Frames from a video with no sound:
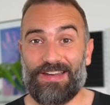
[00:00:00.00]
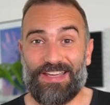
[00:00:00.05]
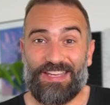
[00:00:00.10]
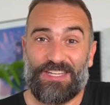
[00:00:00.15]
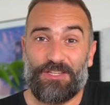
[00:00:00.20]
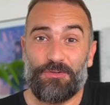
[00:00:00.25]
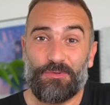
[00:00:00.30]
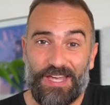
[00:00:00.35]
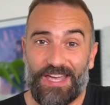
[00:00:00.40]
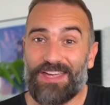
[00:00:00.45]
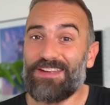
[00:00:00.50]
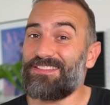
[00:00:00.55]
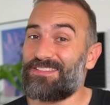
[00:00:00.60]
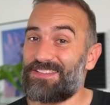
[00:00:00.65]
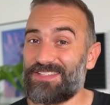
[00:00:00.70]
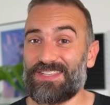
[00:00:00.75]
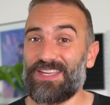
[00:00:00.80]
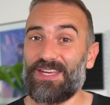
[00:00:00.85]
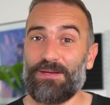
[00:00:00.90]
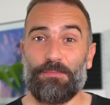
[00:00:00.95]
Like you can
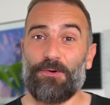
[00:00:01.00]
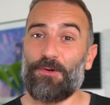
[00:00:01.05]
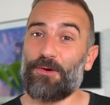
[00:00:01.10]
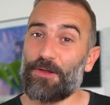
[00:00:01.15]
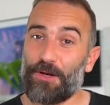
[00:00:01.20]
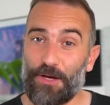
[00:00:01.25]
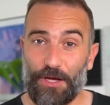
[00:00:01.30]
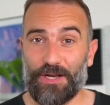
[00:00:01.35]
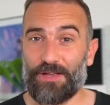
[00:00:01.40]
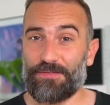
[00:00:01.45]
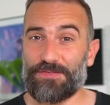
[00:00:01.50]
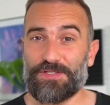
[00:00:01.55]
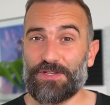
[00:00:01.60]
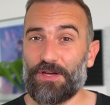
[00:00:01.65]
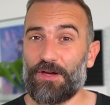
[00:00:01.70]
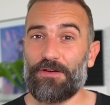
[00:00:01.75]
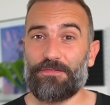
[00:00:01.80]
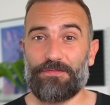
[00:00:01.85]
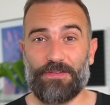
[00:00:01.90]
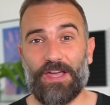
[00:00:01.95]
disable a lot of
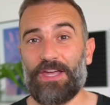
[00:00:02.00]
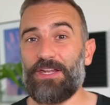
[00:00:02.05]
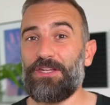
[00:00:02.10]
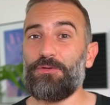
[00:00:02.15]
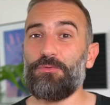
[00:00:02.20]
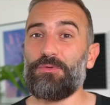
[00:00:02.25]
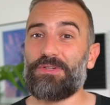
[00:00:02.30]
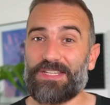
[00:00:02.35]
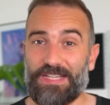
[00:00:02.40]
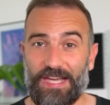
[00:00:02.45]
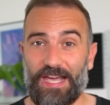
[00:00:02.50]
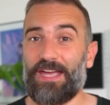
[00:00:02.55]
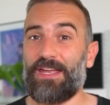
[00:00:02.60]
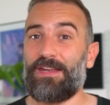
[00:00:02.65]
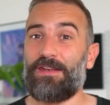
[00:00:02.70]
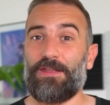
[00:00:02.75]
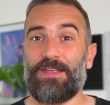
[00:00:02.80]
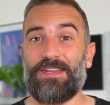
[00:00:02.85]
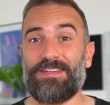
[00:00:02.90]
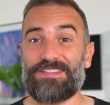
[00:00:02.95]
stuff and you
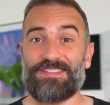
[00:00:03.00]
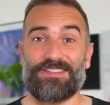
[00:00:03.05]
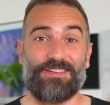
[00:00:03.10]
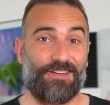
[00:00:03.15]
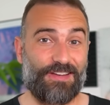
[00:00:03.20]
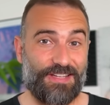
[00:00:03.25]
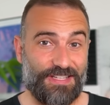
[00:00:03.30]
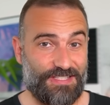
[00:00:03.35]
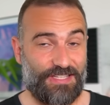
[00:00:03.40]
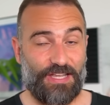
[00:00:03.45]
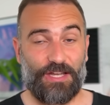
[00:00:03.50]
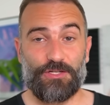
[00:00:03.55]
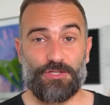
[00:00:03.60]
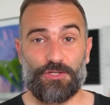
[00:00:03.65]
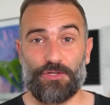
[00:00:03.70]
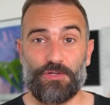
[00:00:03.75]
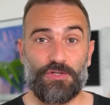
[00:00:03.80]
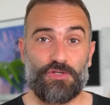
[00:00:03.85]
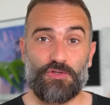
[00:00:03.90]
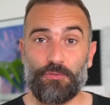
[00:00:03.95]
can install
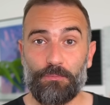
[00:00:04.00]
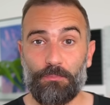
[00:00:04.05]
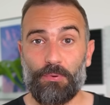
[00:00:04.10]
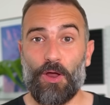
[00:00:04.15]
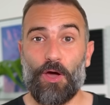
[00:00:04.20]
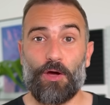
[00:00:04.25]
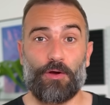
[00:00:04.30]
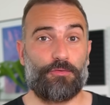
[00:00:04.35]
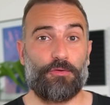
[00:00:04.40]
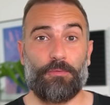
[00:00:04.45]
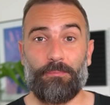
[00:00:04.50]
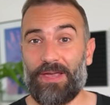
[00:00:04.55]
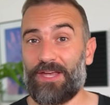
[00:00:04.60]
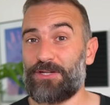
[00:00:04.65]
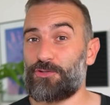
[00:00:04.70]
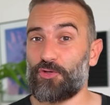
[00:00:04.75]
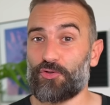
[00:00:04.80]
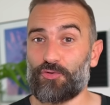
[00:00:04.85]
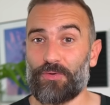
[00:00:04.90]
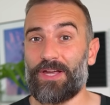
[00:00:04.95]
extensions to block the
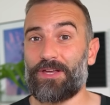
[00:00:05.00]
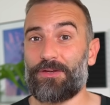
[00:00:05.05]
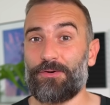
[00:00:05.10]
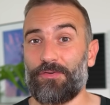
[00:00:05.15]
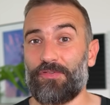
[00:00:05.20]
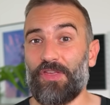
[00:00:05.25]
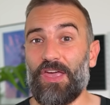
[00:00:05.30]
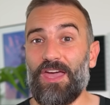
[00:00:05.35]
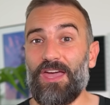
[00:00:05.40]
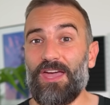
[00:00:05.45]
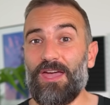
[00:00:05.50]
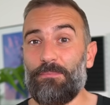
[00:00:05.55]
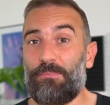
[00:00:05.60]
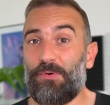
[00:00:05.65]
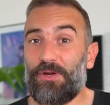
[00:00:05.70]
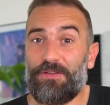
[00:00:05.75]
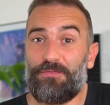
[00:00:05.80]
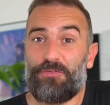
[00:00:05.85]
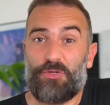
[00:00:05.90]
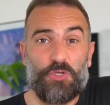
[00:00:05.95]
major trackers,
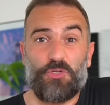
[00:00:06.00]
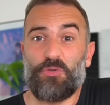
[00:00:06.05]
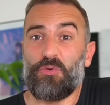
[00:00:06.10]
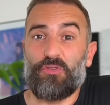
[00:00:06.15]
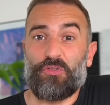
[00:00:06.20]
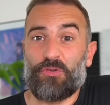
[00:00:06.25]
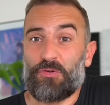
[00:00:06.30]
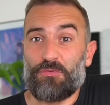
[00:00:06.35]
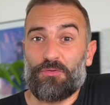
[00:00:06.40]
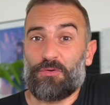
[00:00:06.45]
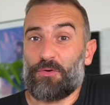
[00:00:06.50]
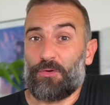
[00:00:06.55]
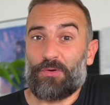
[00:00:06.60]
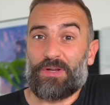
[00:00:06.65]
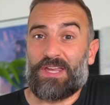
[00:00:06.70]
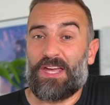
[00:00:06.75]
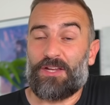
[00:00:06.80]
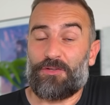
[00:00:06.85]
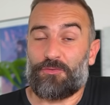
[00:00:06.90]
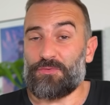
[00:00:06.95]
but if you use a Google
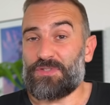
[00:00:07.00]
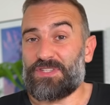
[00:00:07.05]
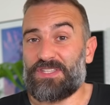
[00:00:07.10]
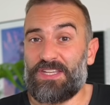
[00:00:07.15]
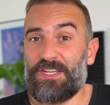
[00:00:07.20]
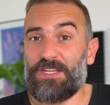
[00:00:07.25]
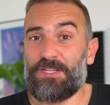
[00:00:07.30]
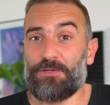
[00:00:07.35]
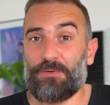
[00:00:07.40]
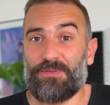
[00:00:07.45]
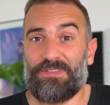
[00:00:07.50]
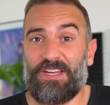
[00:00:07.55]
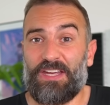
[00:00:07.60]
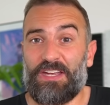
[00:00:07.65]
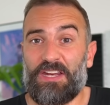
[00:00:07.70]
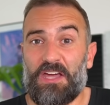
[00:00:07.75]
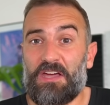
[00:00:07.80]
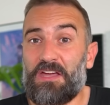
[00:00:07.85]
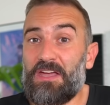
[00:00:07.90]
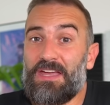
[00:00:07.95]
account to sync your
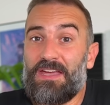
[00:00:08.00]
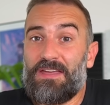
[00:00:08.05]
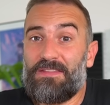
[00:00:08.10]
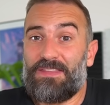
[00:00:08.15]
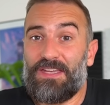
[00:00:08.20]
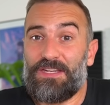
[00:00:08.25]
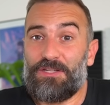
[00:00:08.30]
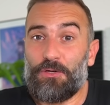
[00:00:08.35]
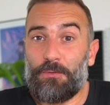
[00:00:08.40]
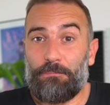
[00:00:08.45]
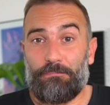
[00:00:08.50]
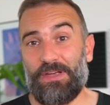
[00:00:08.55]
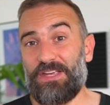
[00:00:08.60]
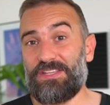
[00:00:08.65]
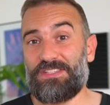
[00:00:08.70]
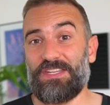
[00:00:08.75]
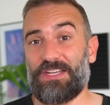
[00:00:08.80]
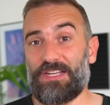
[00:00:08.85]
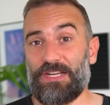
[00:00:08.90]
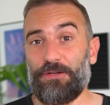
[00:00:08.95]
data, then you're
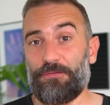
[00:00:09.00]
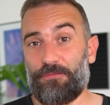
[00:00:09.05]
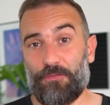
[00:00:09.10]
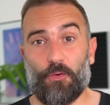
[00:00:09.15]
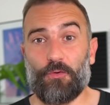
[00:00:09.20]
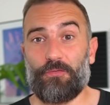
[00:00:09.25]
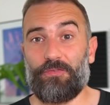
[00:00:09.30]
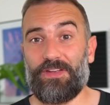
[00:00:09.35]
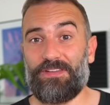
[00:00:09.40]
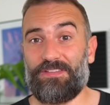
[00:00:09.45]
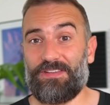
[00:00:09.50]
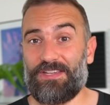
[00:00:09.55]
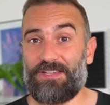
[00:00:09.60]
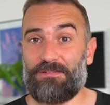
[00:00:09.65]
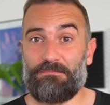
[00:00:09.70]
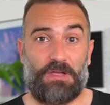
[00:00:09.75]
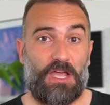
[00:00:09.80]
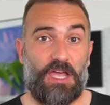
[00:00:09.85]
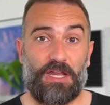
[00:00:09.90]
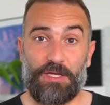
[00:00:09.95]
basically
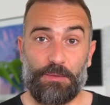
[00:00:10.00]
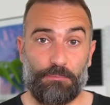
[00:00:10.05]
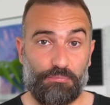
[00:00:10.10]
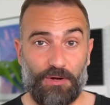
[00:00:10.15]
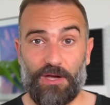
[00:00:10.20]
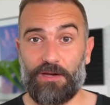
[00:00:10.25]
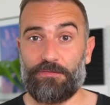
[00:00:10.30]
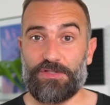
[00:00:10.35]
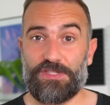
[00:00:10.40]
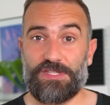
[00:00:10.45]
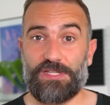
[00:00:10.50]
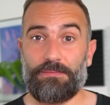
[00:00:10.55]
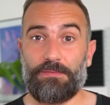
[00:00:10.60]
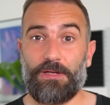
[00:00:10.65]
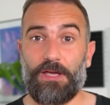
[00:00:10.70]
forfeiting any privacy.